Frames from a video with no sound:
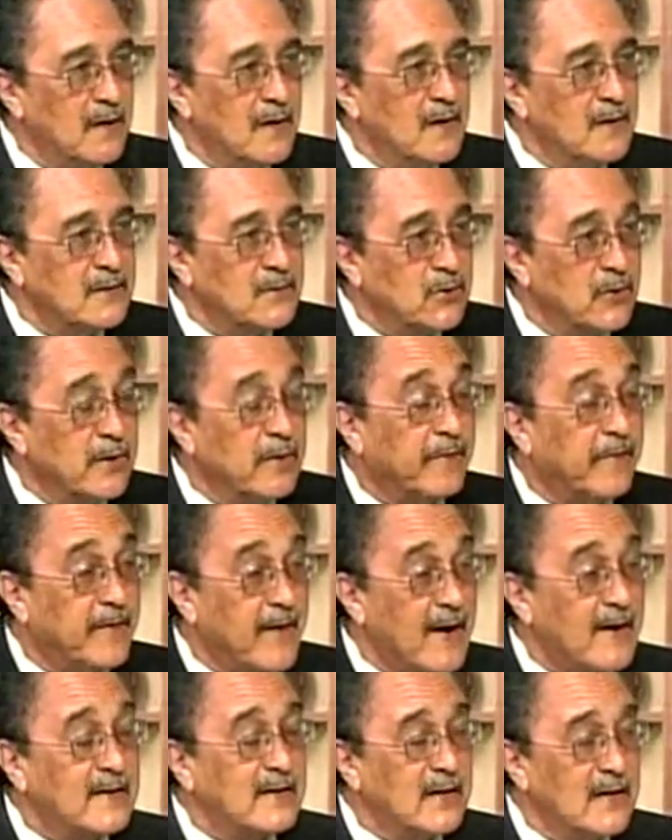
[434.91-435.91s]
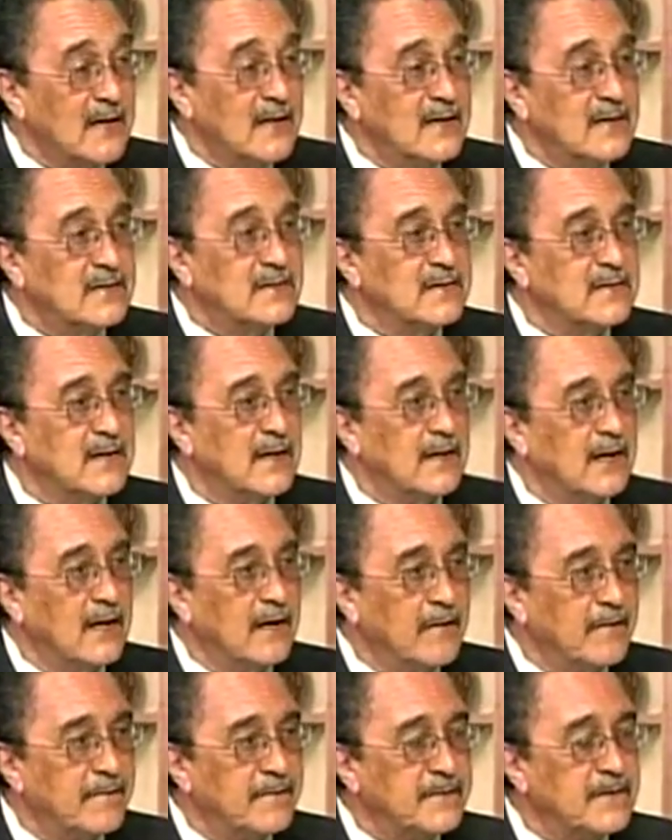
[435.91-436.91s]
So the fact is that
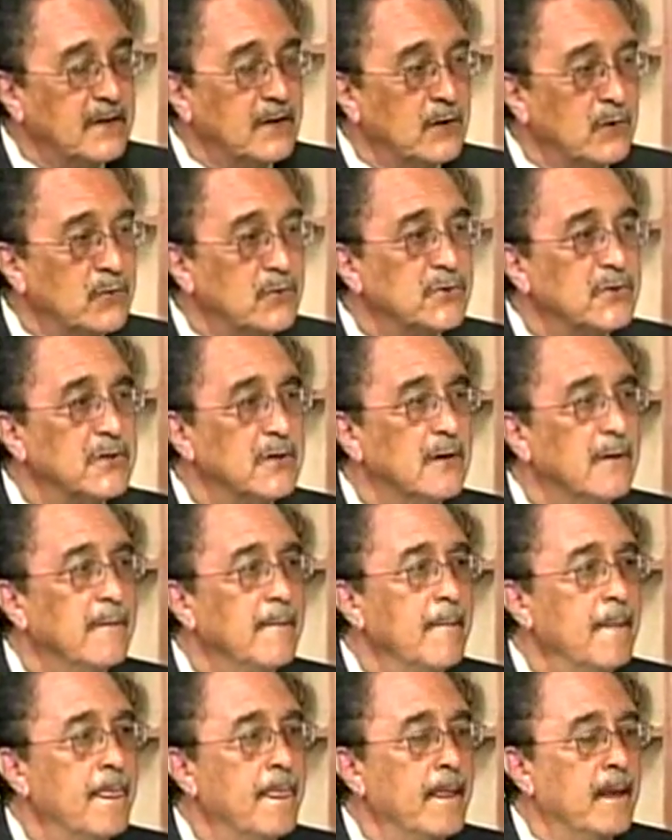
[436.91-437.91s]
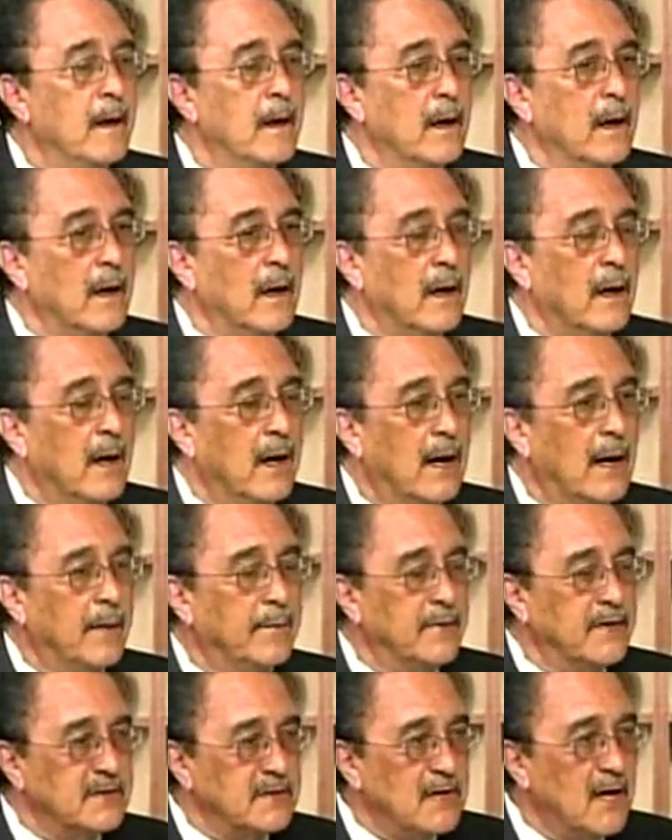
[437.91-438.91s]
if St. Lucia
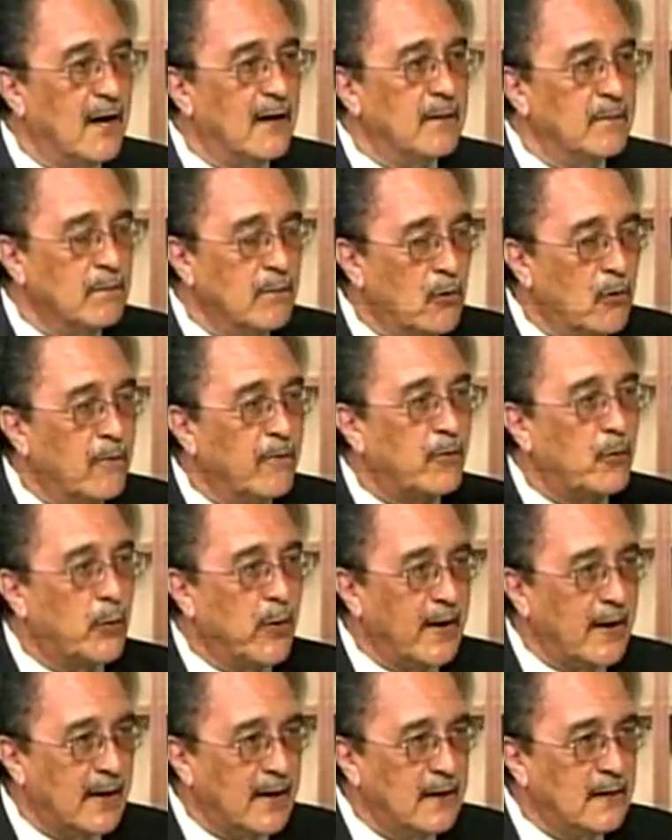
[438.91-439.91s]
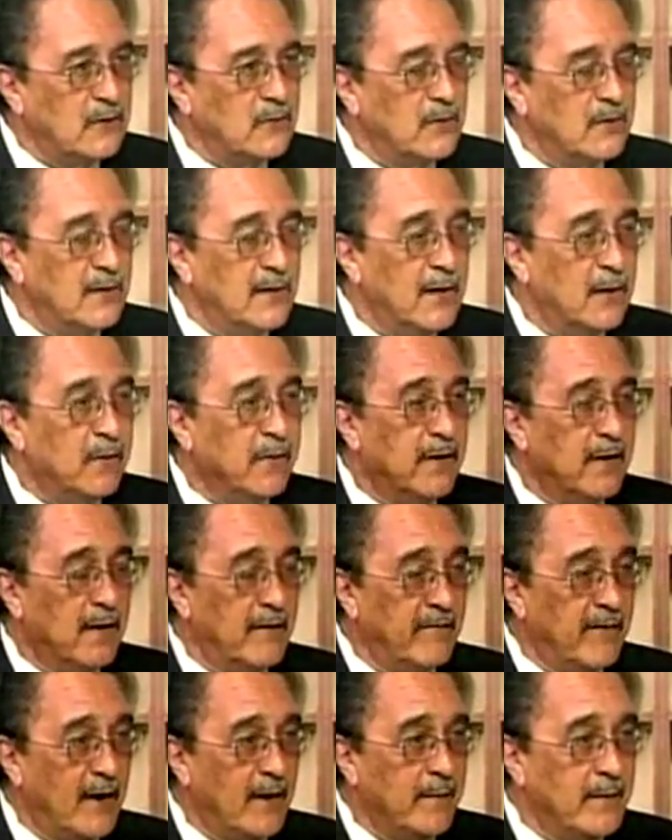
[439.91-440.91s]
does not move quickly to deal with the
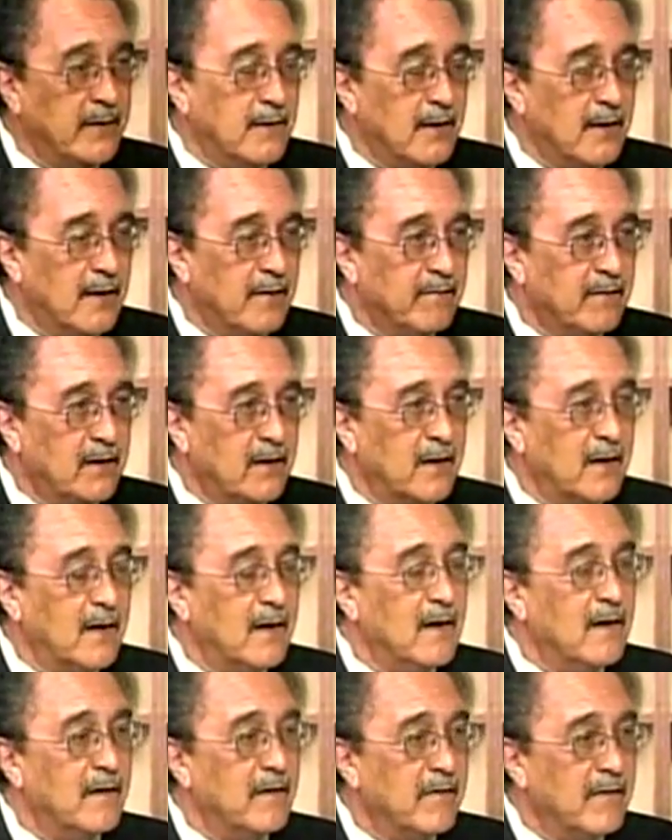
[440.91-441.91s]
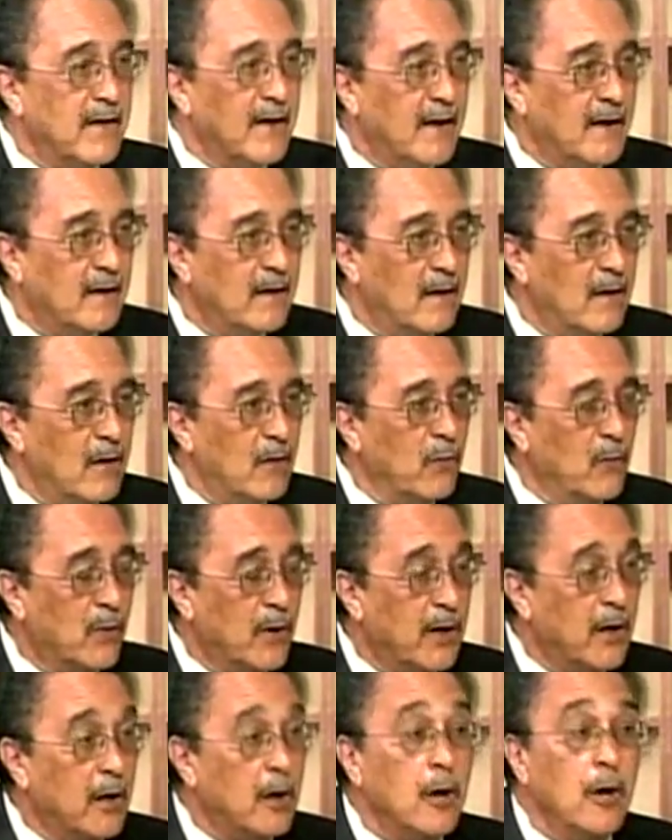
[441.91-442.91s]
environmental levy, then
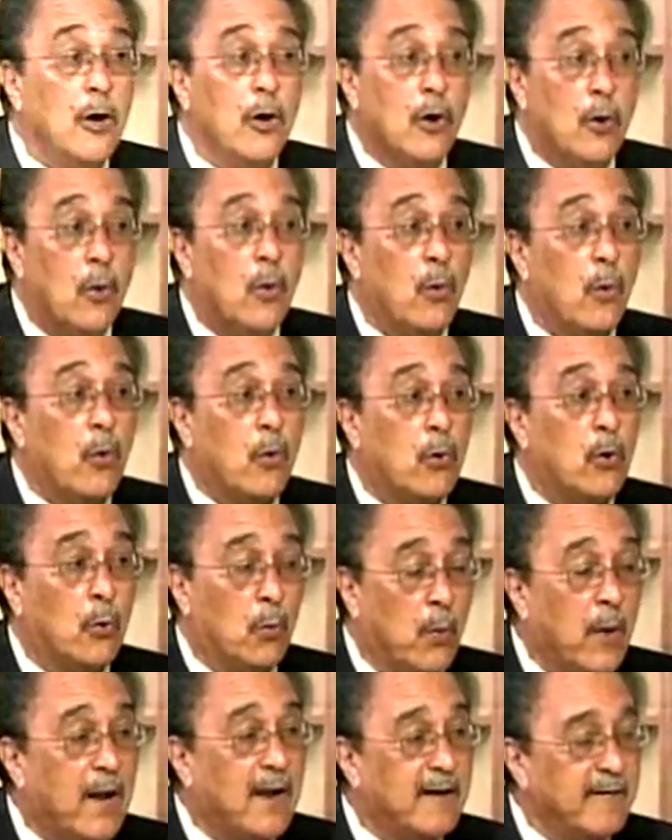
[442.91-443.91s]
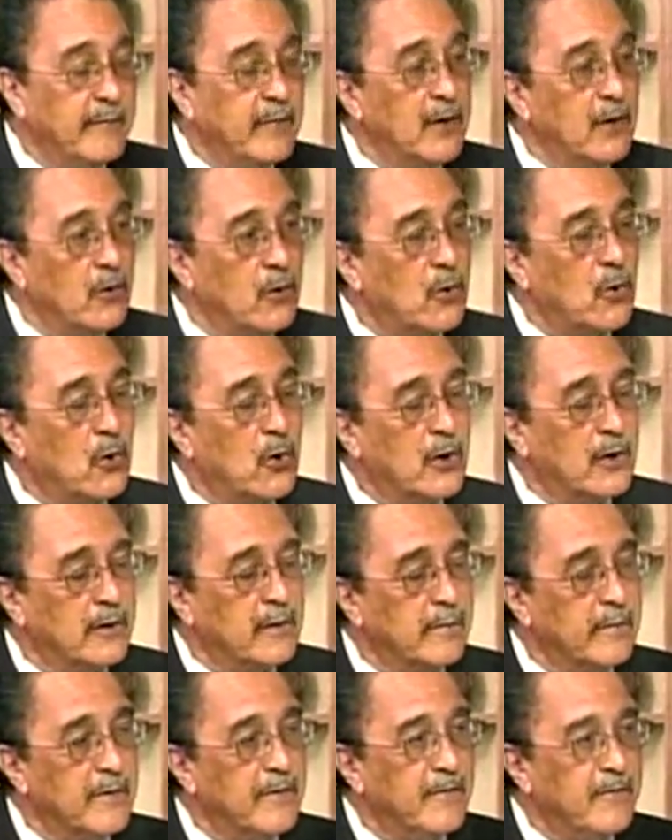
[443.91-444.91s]
we could well have been
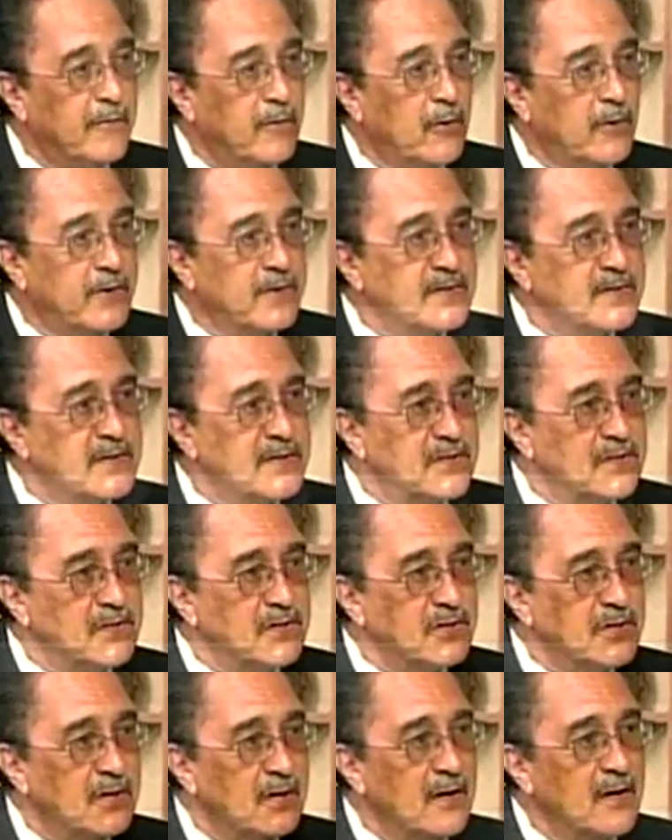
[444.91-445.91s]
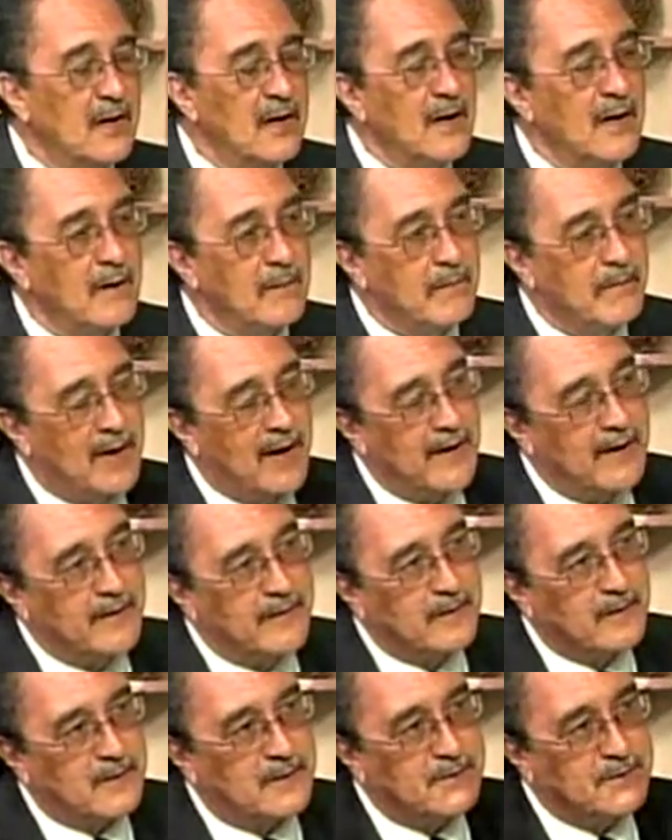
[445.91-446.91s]
hauled before the CCJ by other
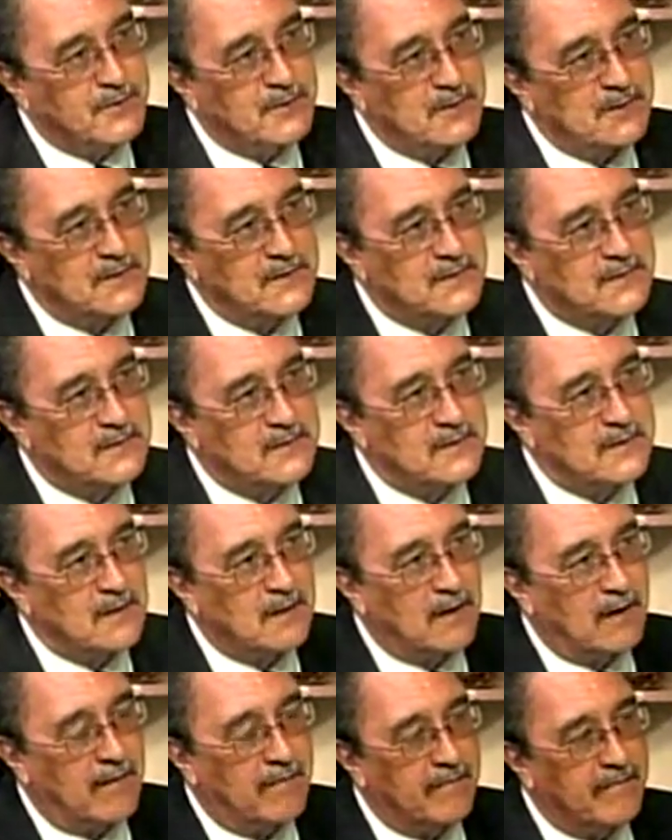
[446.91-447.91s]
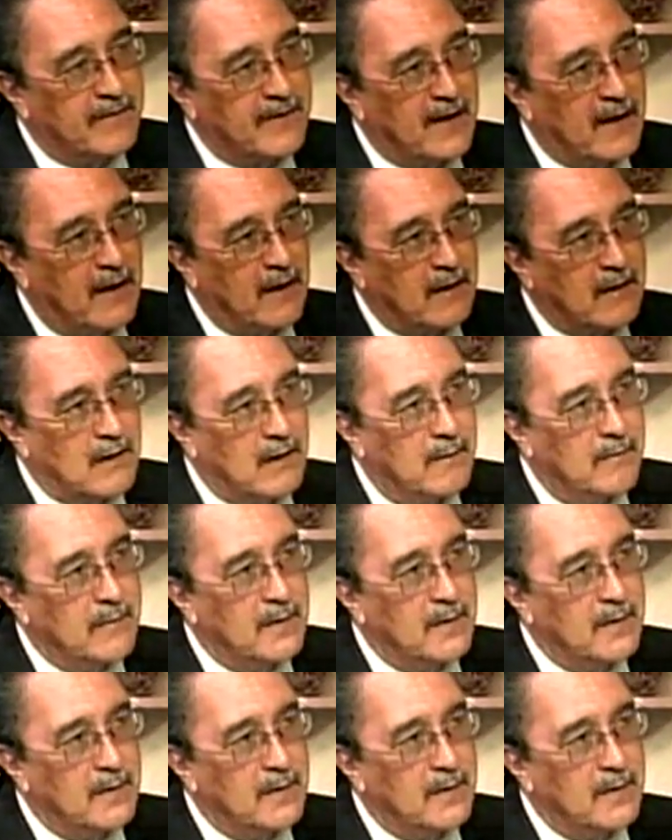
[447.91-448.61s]
countries of CARICOM.